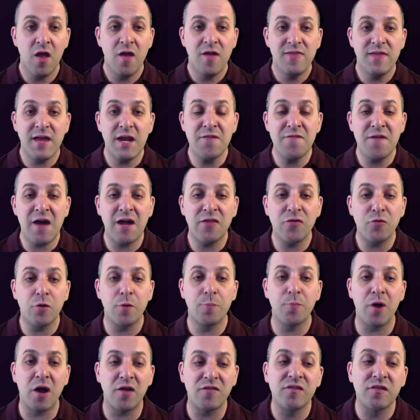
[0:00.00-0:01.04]
They divide through a
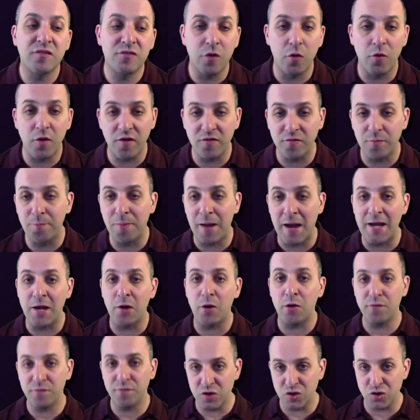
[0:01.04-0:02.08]
process known as
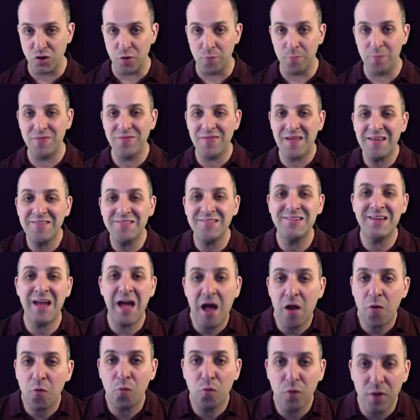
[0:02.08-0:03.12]
binary fission, but that's
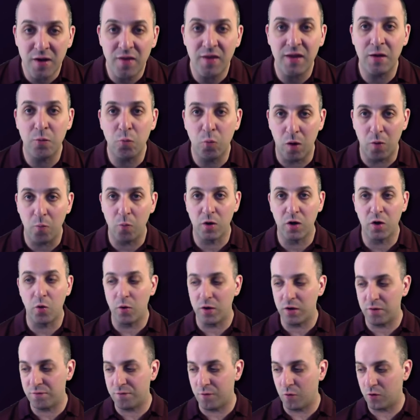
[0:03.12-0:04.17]
not really what we're going
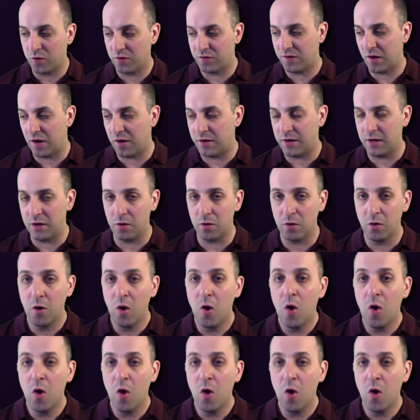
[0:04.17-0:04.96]
to focus on here.